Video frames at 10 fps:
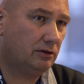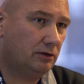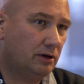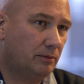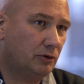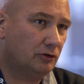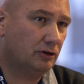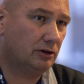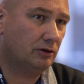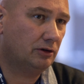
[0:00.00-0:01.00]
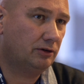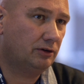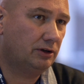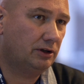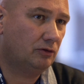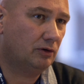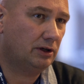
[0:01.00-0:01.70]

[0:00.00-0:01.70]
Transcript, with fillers: Then we have the construction phase.